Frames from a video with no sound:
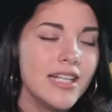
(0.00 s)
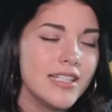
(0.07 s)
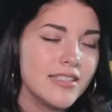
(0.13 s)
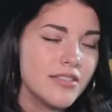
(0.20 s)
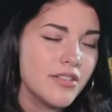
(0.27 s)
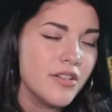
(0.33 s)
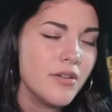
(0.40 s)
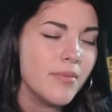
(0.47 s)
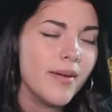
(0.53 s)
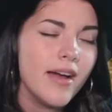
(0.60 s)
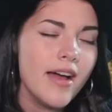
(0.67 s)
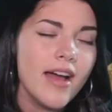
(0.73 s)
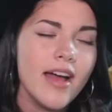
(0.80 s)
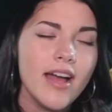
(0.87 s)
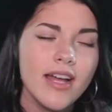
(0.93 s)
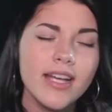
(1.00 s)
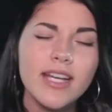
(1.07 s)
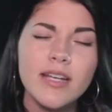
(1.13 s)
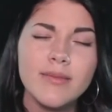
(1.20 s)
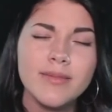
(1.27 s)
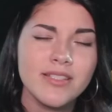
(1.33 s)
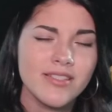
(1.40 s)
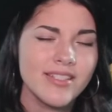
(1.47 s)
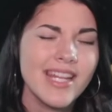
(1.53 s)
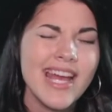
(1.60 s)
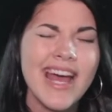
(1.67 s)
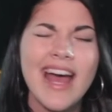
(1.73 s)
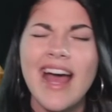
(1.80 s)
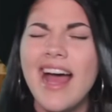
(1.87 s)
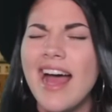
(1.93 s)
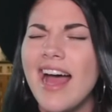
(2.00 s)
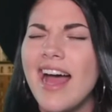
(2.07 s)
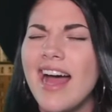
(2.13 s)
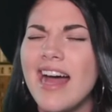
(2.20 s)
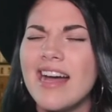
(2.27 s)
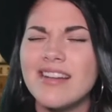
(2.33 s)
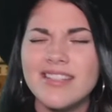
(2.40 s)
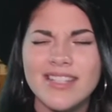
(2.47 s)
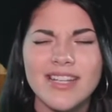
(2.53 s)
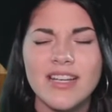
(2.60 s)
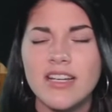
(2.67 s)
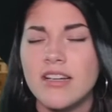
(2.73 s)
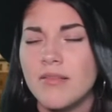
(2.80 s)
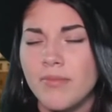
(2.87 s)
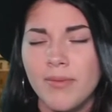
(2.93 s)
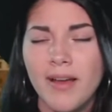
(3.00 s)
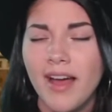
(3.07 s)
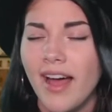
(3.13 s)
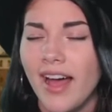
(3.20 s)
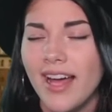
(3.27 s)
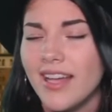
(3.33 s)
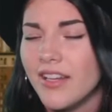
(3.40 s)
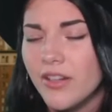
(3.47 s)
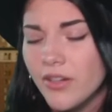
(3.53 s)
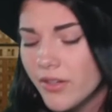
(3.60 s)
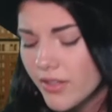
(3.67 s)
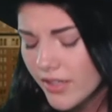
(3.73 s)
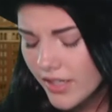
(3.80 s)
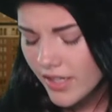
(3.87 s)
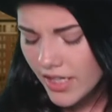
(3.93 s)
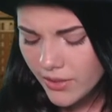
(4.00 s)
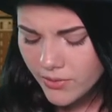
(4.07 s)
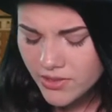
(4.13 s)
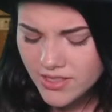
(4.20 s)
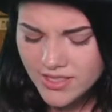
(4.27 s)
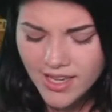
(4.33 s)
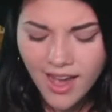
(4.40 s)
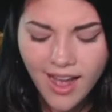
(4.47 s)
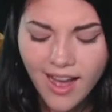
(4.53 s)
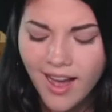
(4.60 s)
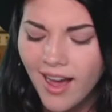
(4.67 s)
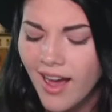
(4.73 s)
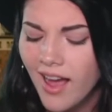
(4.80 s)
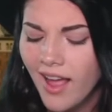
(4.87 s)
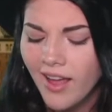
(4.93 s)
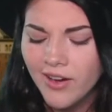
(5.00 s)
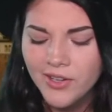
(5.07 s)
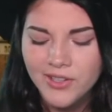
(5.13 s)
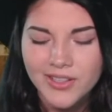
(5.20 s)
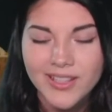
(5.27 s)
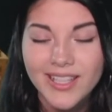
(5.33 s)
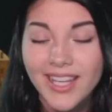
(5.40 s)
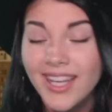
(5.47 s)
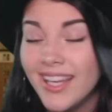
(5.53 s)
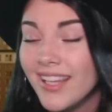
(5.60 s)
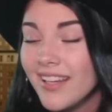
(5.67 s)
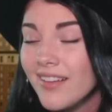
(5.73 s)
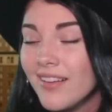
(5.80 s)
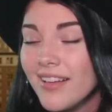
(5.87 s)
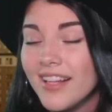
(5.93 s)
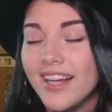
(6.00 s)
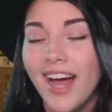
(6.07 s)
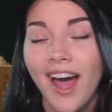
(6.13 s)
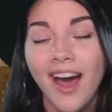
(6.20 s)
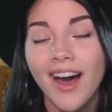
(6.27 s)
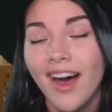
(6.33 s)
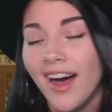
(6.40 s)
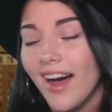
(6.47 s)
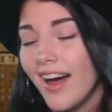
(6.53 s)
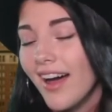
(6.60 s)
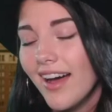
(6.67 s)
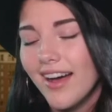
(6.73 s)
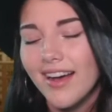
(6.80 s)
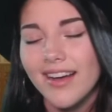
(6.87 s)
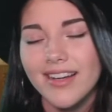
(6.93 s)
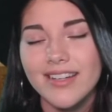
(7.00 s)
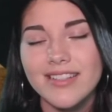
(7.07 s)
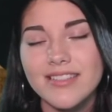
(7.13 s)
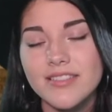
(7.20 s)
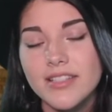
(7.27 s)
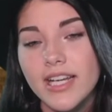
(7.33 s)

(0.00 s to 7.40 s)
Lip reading: as her baby stares up at her with tired little eyes.